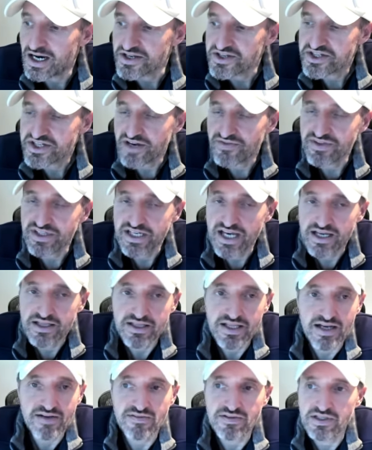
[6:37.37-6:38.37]

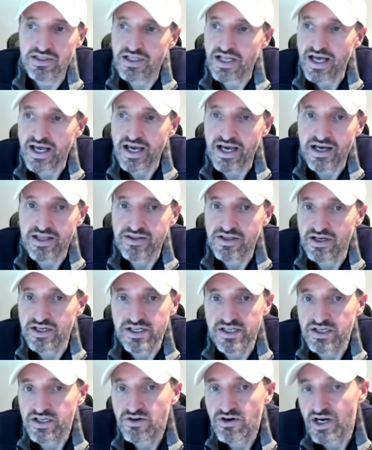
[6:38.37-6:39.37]
seventy-eight level, and an
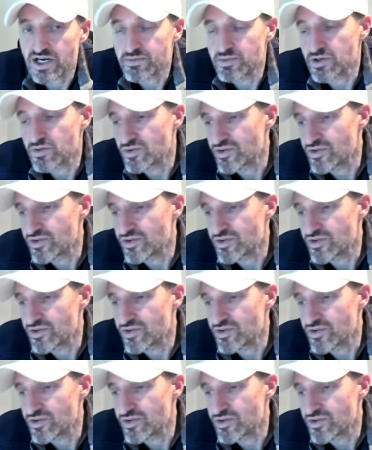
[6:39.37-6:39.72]
incredible